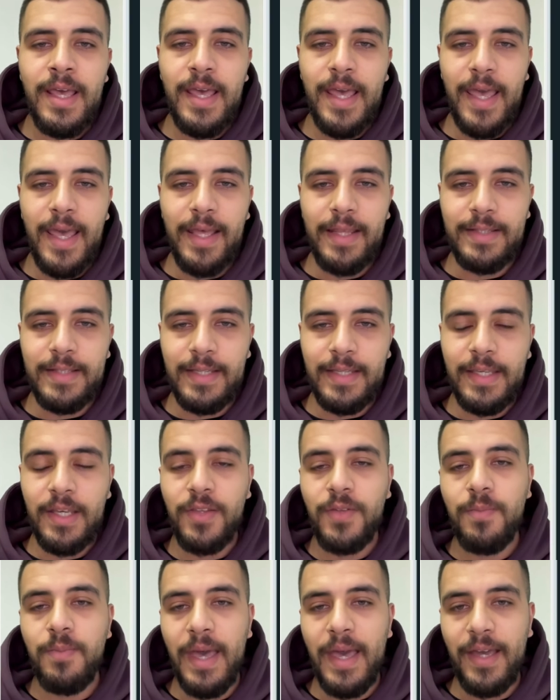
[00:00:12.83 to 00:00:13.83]
and
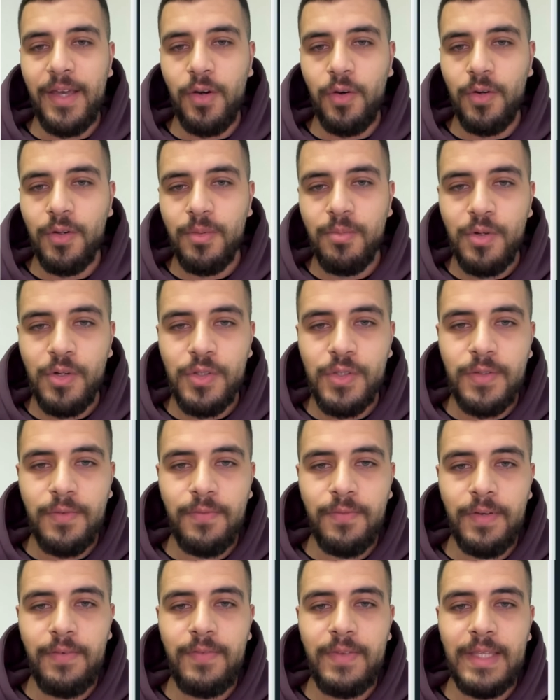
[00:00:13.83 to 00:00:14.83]
get back almost
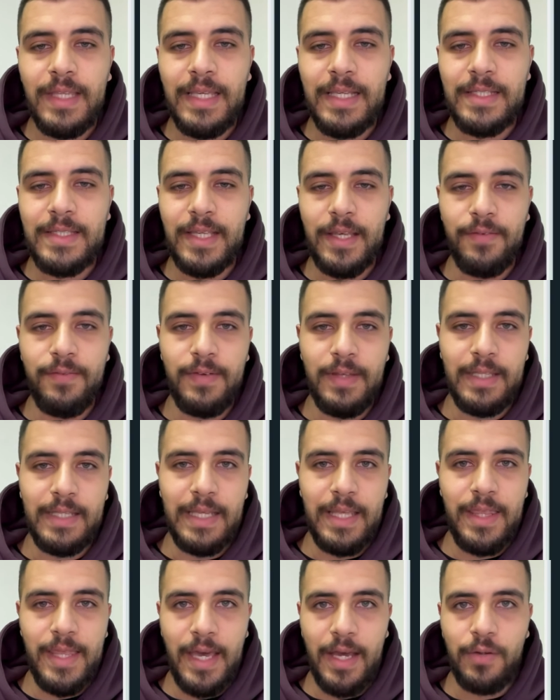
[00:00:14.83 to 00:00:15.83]

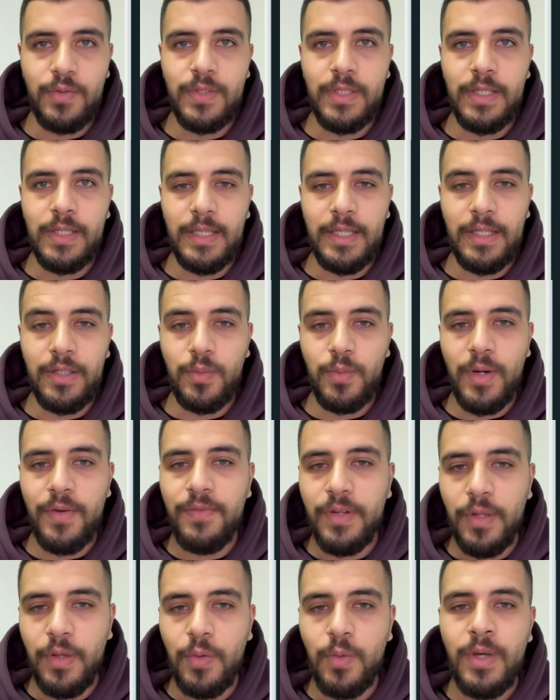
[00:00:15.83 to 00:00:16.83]
57,000 in
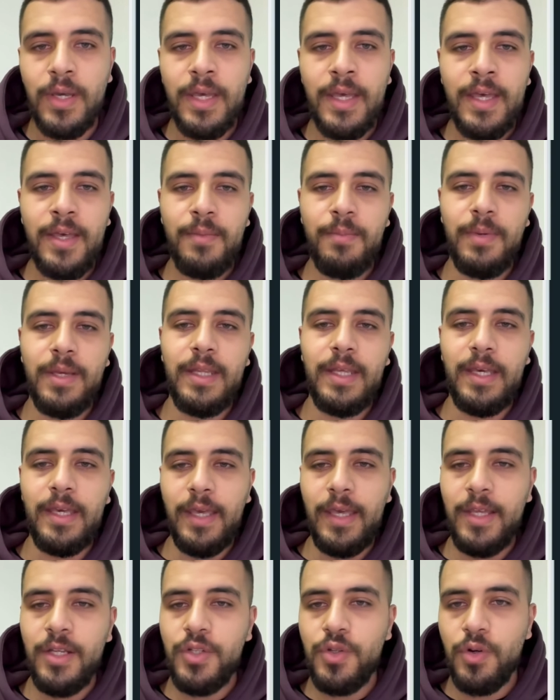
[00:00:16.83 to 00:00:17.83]
revenue,
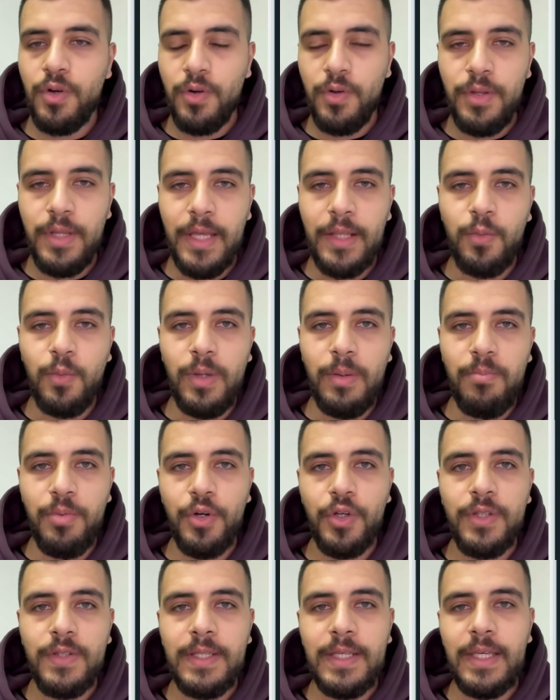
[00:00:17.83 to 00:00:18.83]
meaning each euro that we
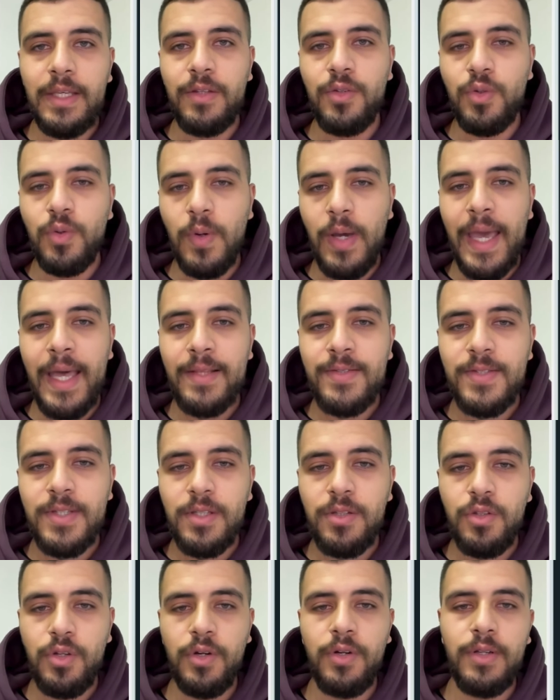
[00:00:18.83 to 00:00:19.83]
put into
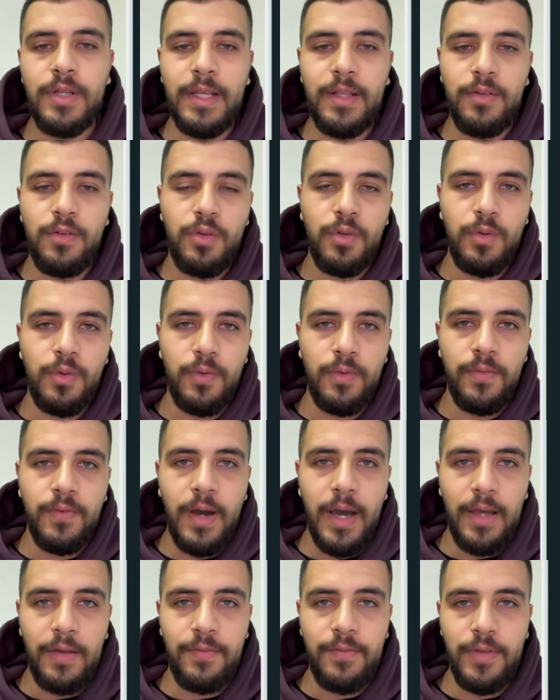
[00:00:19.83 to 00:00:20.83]
ads turned into
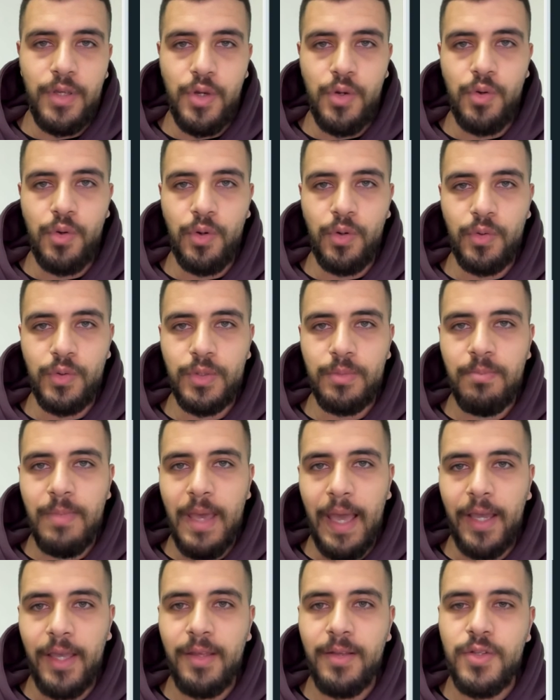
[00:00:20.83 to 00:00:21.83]
5 euros
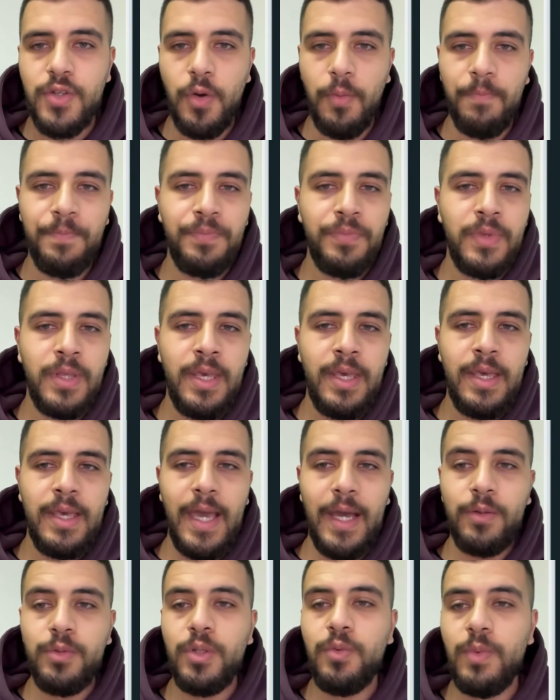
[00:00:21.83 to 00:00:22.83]
back. So
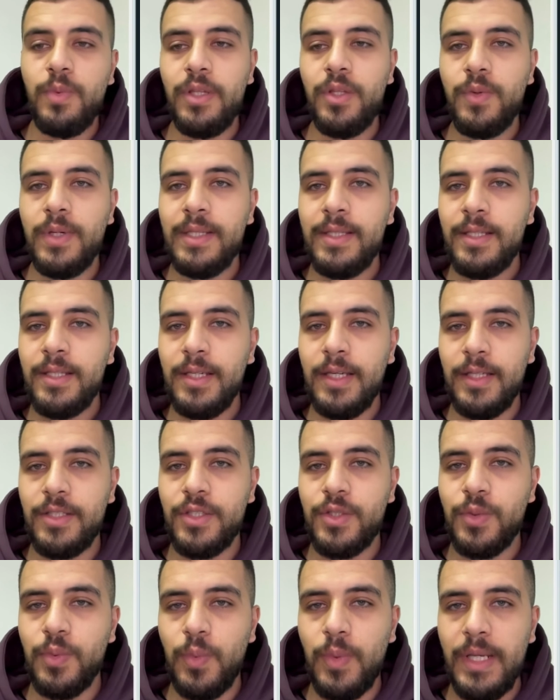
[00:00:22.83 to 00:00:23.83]
how did we do it?
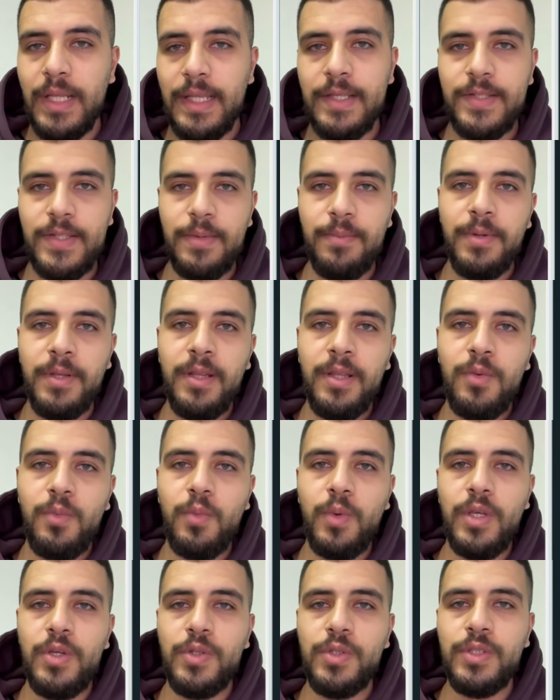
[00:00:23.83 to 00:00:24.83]
It's really simple.
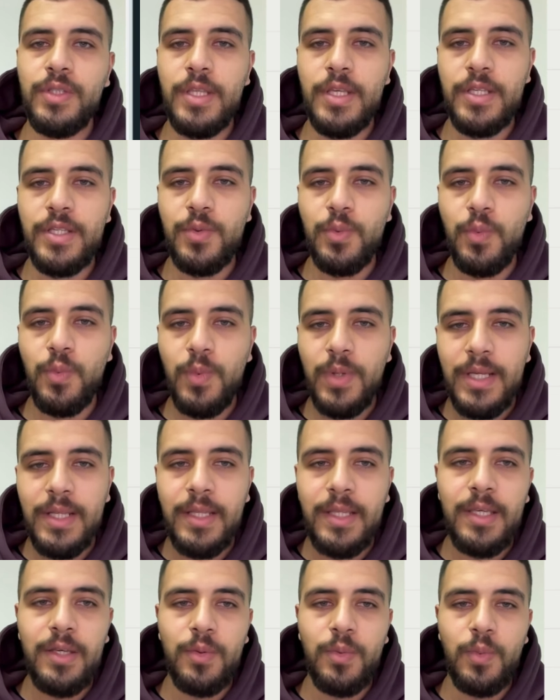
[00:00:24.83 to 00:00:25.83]
We used this
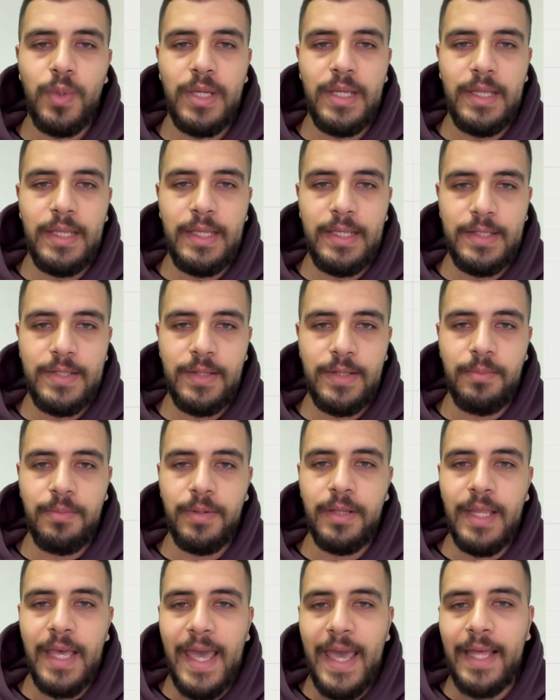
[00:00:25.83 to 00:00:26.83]
really
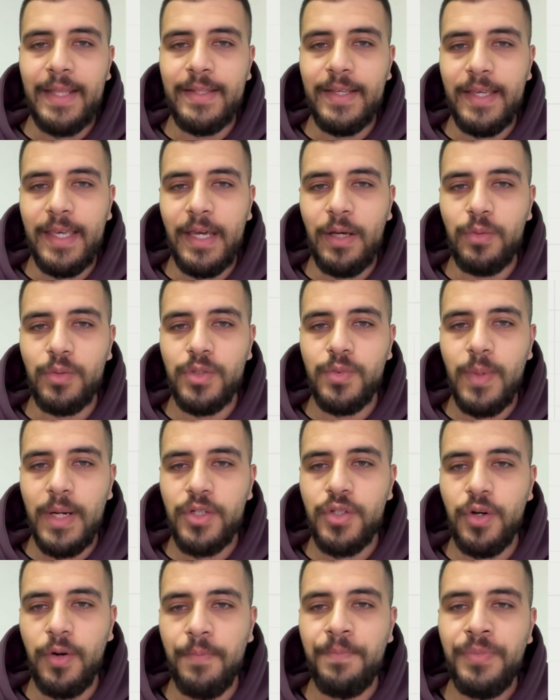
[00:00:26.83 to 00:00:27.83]
simple ad account
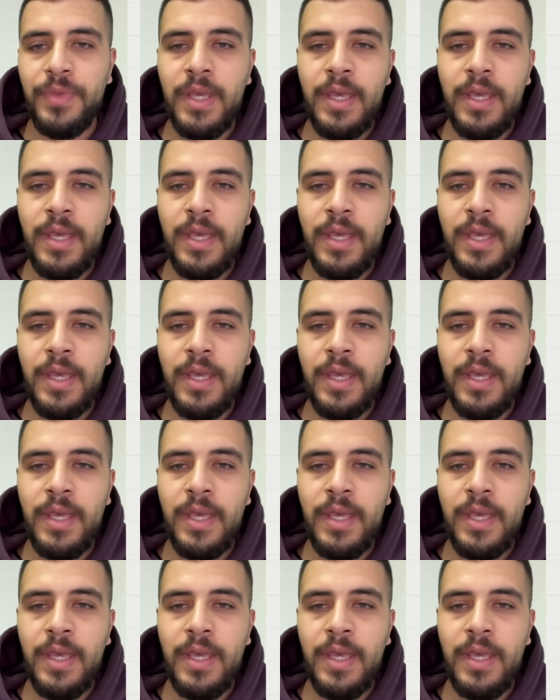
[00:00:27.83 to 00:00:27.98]
structure.